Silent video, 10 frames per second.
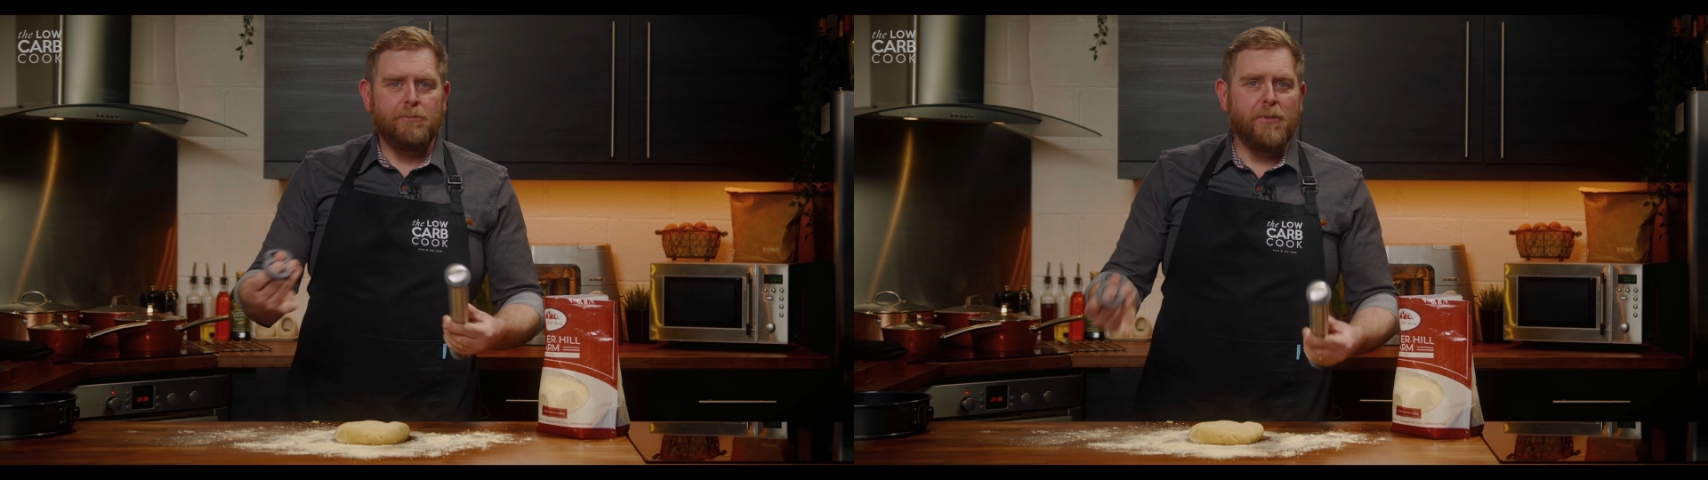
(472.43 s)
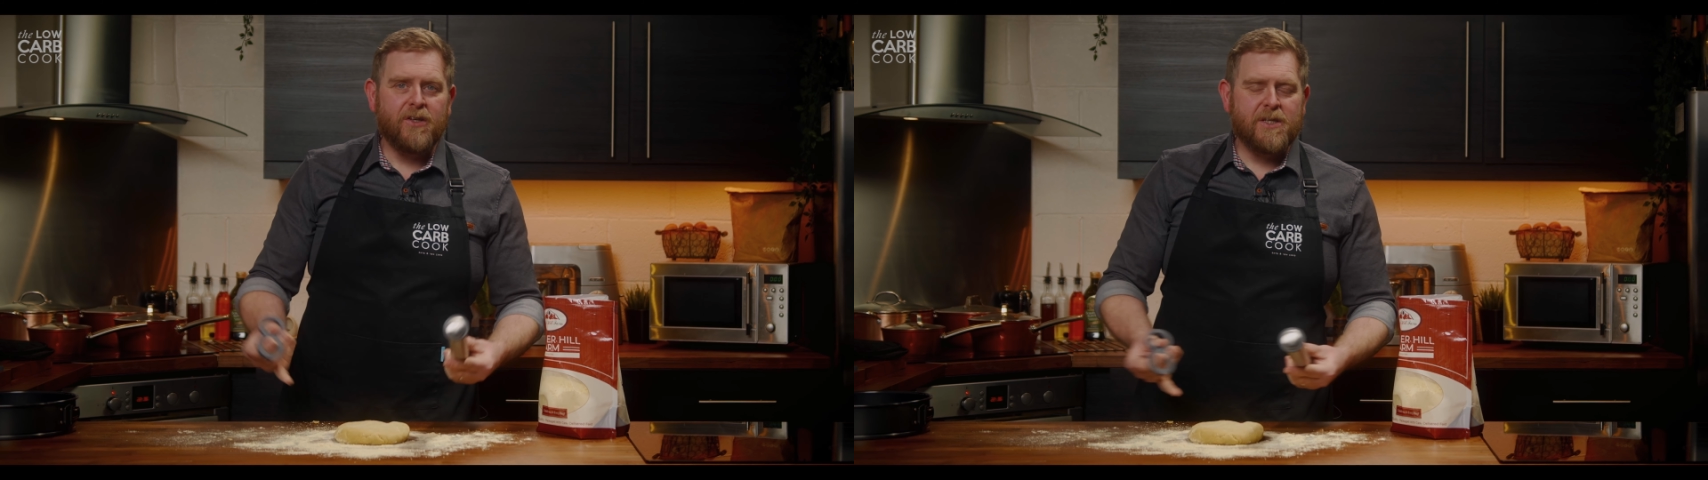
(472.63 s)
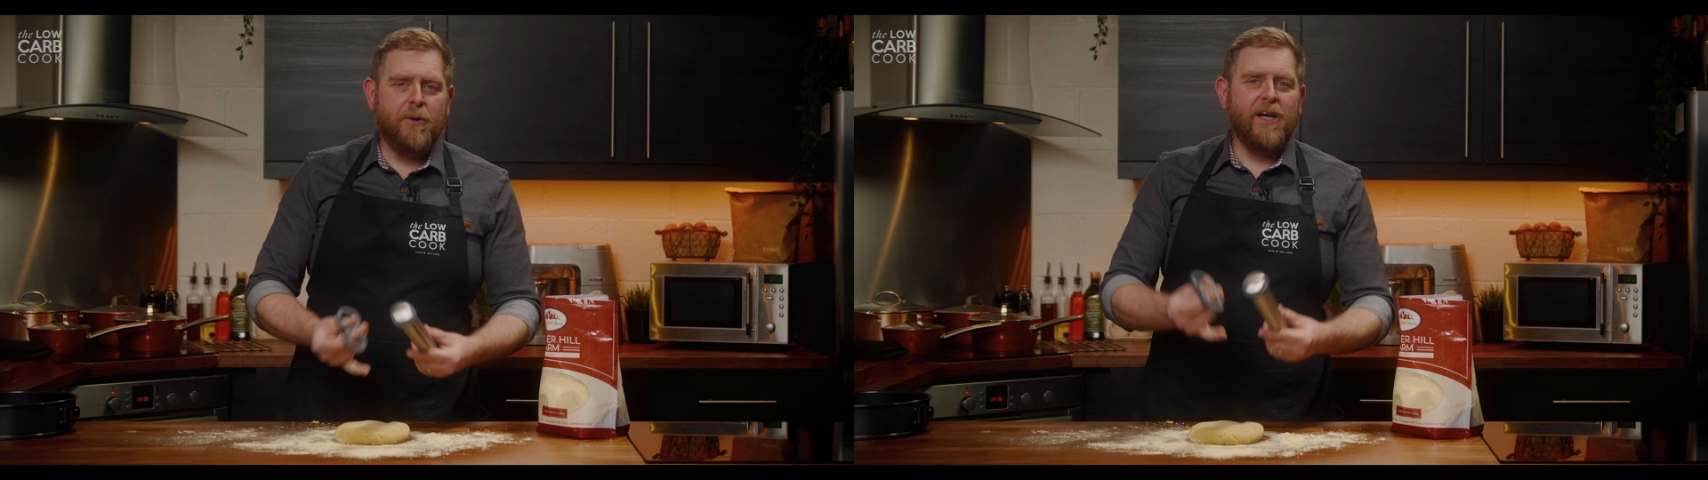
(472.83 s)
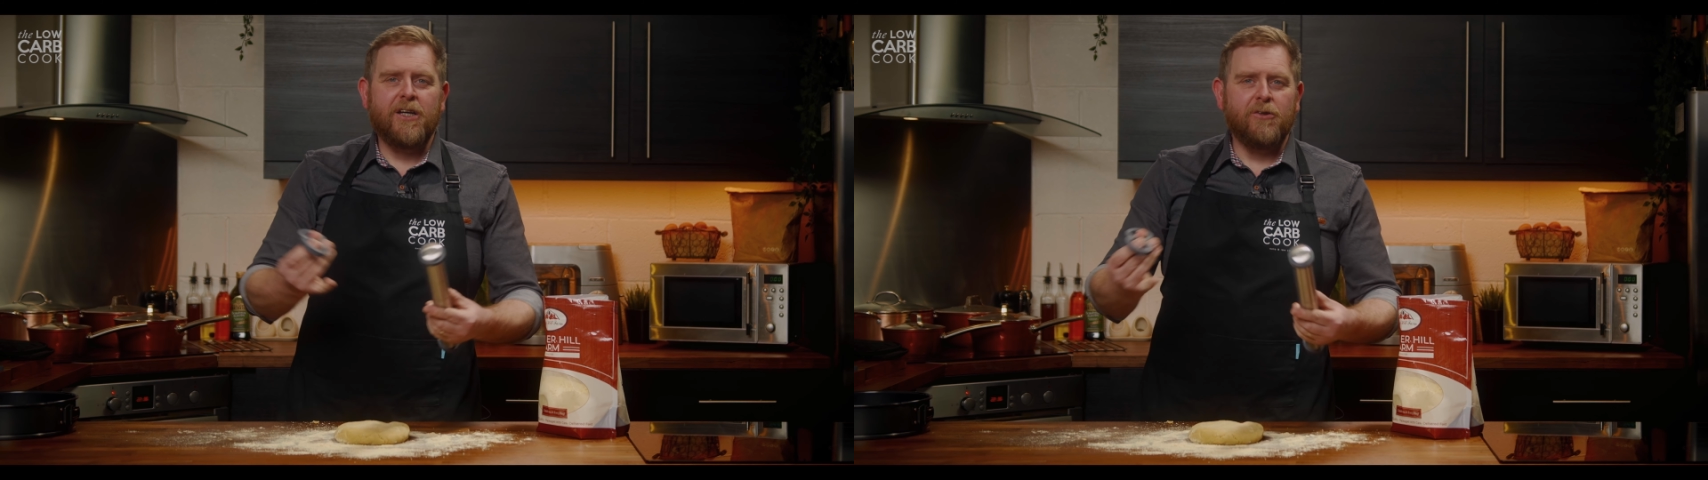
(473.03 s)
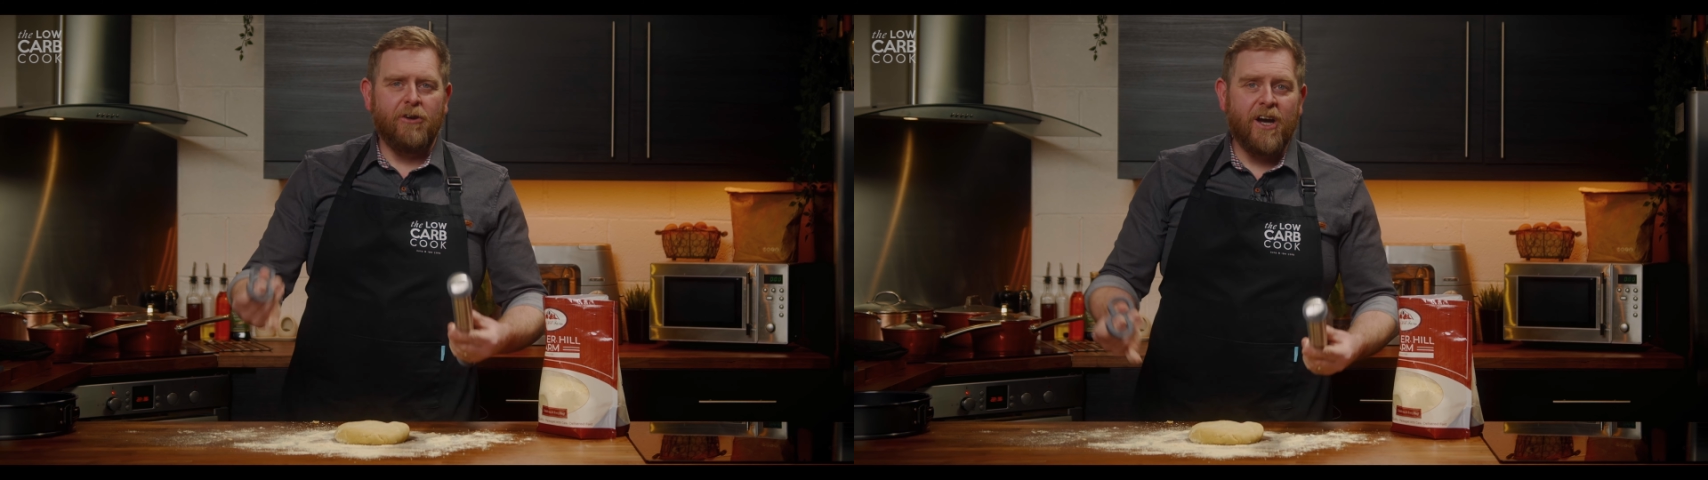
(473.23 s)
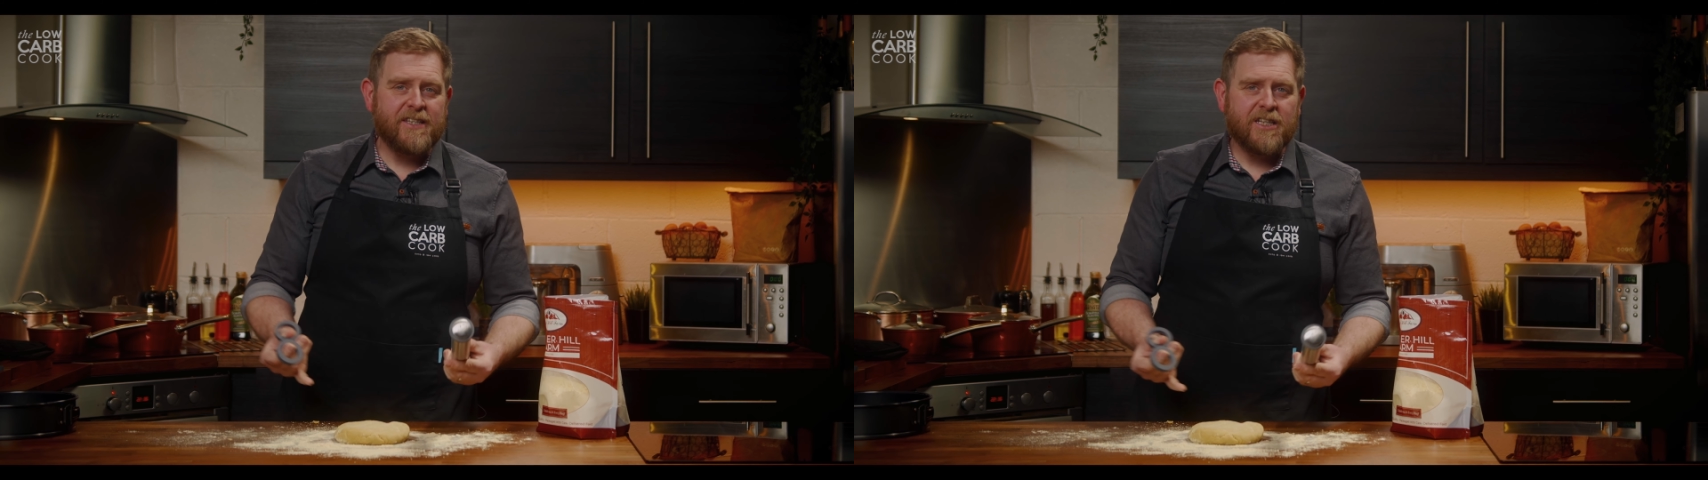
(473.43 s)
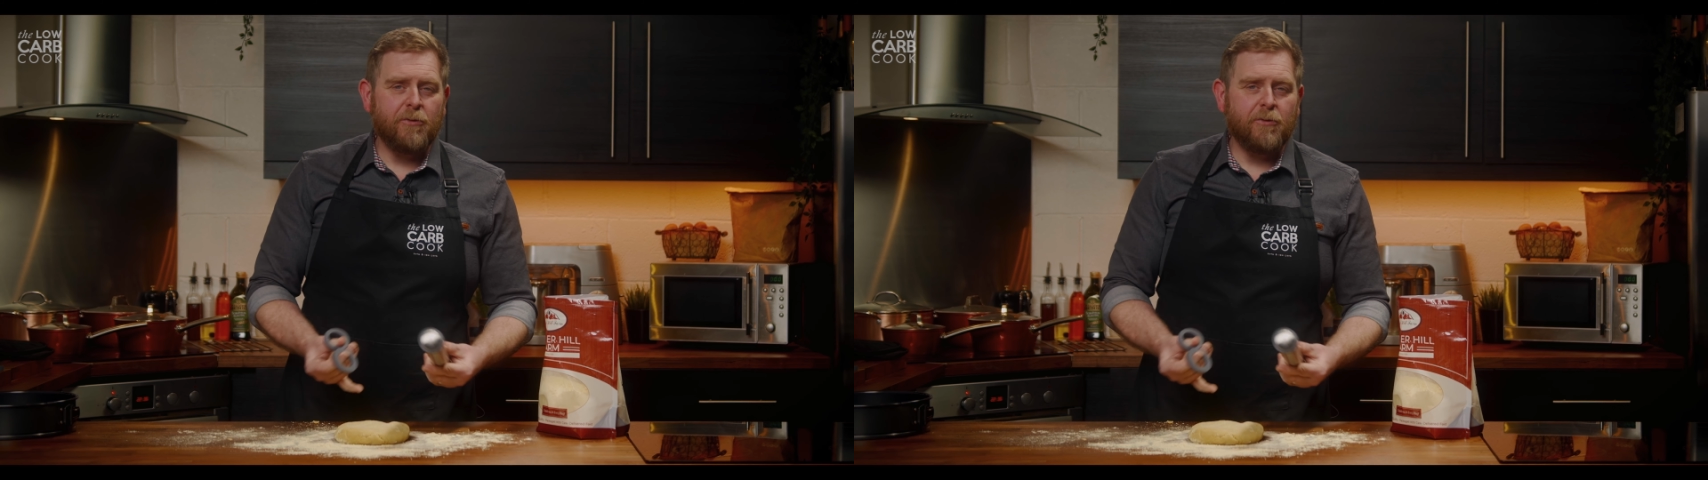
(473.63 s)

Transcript: marzipan or icing,